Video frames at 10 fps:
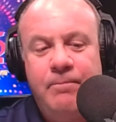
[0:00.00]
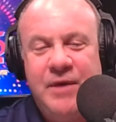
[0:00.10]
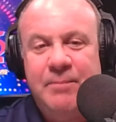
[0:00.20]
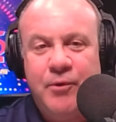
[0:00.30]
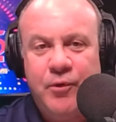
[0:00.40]

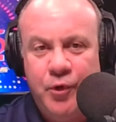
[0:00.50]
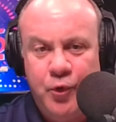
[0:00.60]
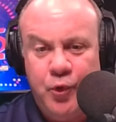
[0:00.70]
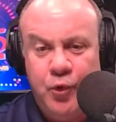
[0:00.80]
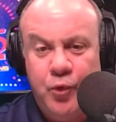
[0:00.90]
people
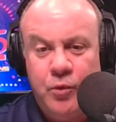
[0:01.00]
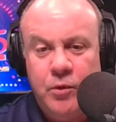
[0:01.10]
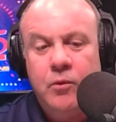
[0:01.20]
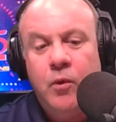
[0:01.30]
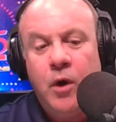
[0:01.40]
who
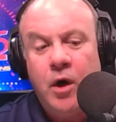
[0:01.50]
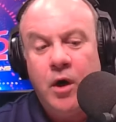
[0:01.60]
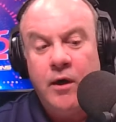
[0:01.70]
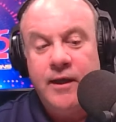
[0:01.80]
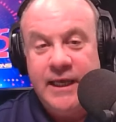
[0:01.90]

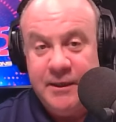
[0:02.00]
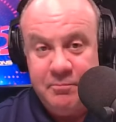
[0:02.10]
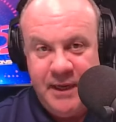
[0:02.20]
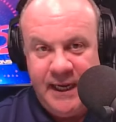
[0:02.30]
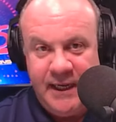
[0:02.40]
were
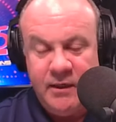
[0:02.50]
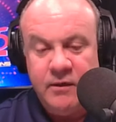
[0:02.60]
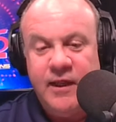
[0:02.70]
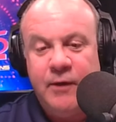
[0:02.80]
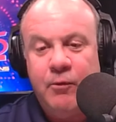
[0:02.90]
in
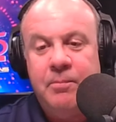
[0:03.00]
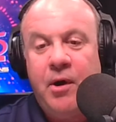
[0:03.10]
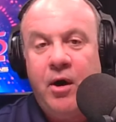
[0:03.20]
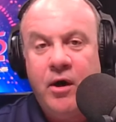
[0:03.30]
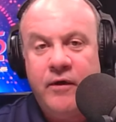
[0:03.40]
band, they were
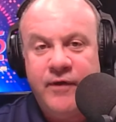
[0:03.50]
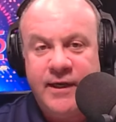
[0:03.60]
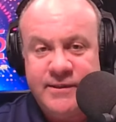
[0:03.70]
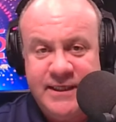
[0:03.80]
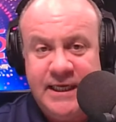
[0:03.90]
part of
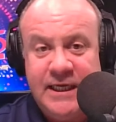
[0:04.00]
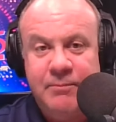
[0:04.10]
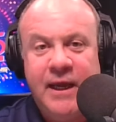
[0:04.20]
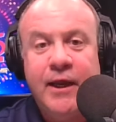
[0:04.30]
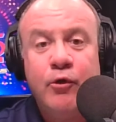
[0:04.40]
a
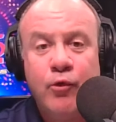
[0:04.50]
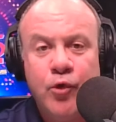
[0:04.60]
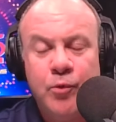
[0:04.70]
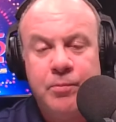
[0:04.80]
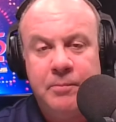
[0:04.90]
team, a
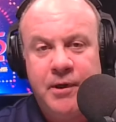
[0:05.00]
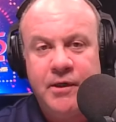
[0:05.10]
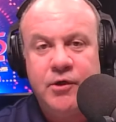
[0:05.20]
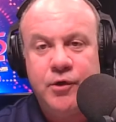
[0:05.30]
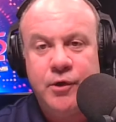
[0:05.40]
group,
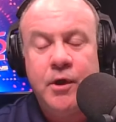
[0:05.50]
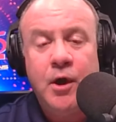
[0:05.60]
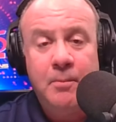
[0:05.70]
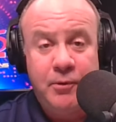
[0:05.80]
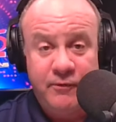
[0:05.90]
but could
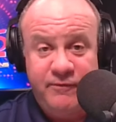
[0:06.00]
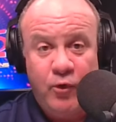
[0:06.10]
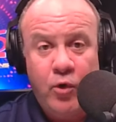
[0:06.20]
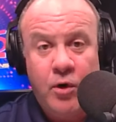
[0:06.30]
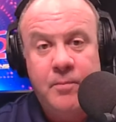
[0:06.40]

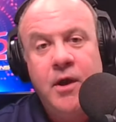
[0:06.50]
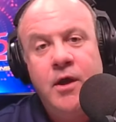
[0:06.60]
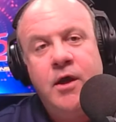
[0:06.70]
perform,